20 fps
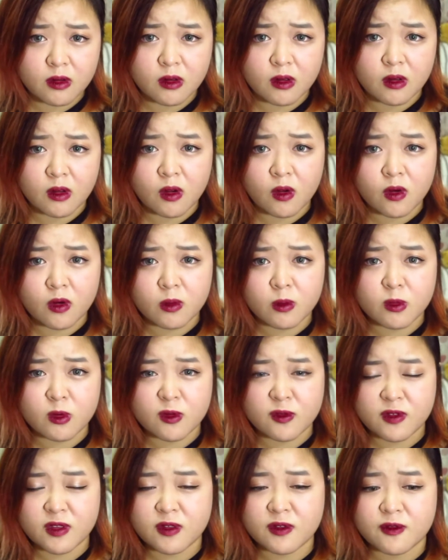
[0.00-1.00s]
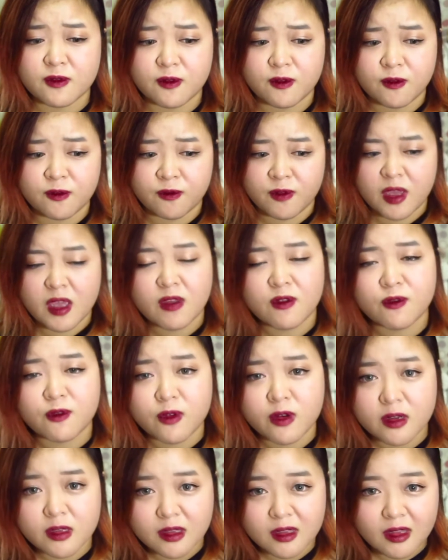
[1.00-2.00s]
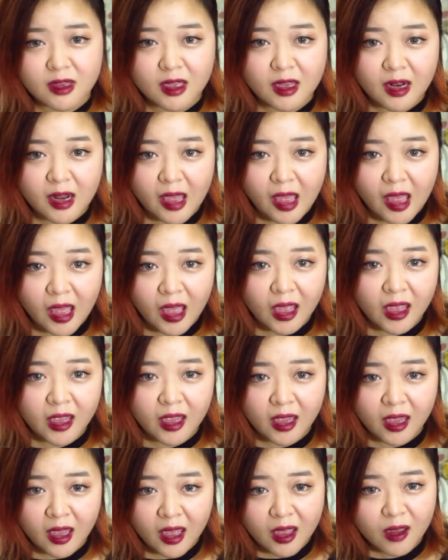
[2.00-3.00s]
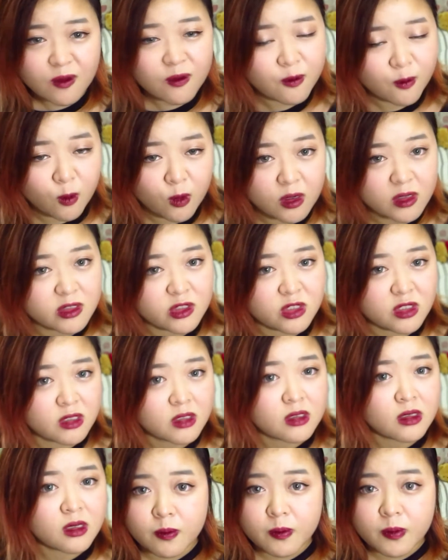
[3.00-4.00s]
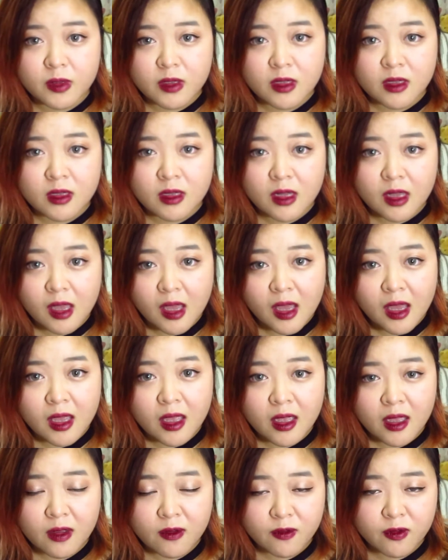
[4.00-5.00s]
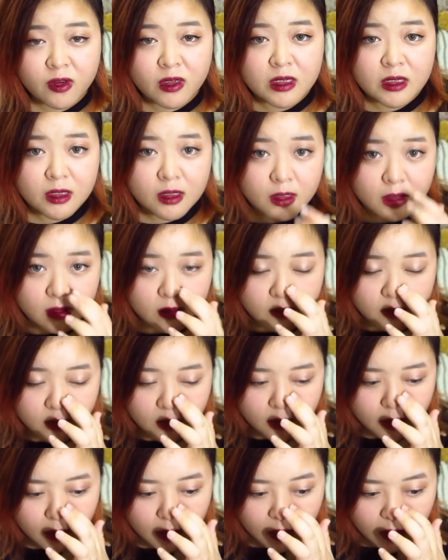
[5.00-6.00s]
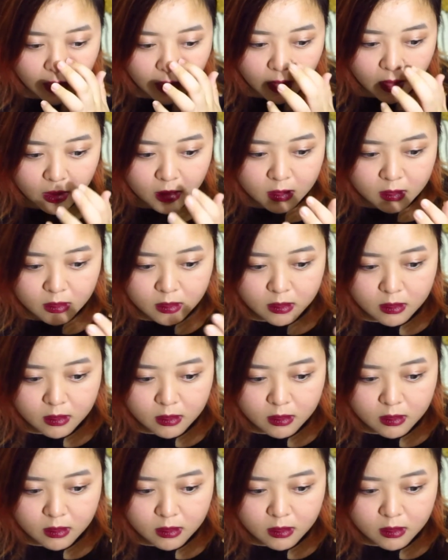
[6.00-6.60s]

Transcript: horror movie favorite that I have watched, but I have heard that